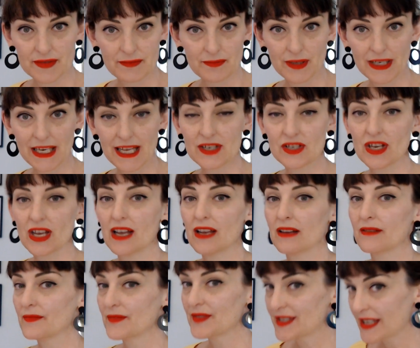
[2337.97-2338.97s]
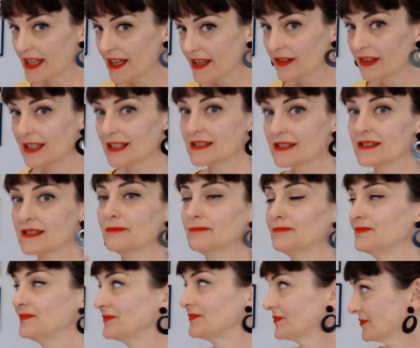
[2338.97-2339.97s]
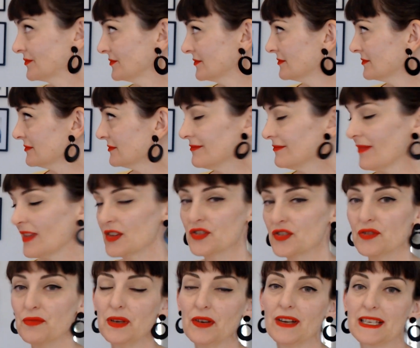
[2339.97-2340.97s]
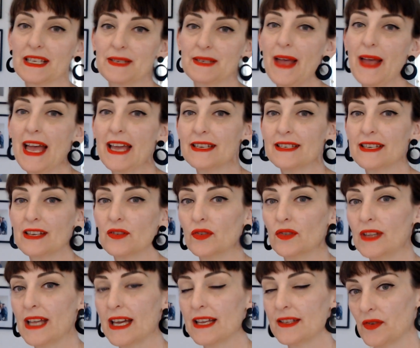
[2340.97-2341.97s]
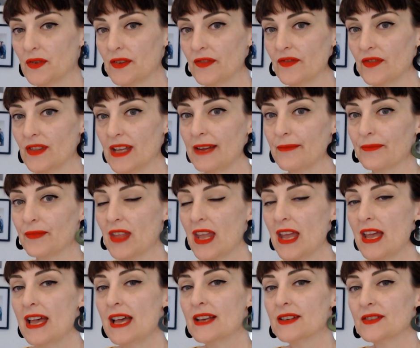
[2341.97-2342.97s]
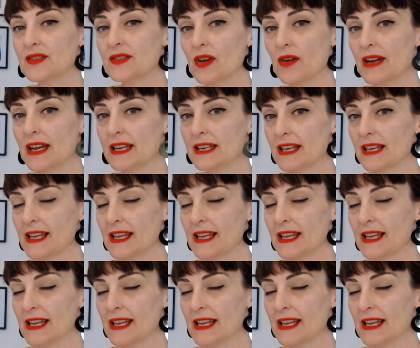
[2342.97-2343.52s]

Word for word: Pleasure, secrets, Jupiter expanding, all that sort of thing. So it